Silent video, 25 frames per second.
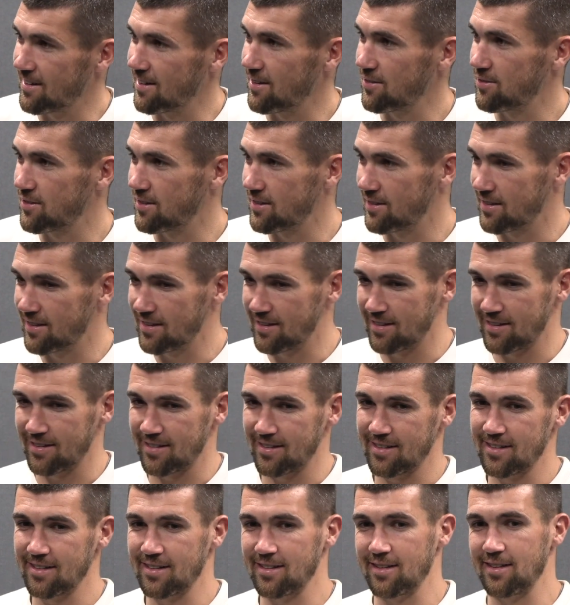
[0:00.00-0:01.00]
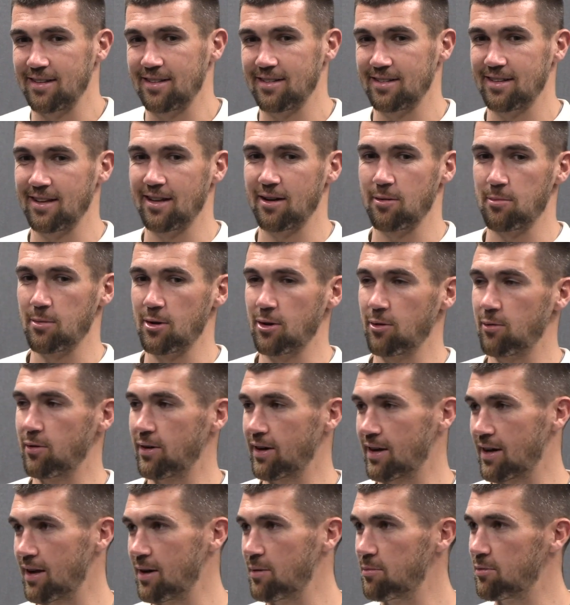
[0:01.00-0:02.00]
I'll have to let them know where
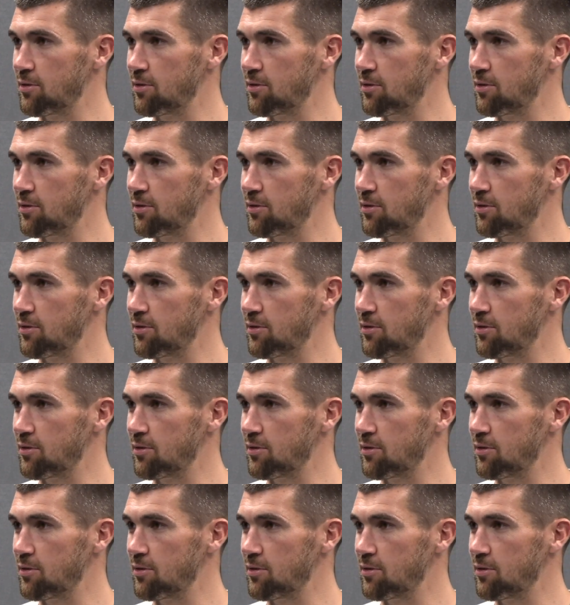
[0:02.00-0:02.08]
it came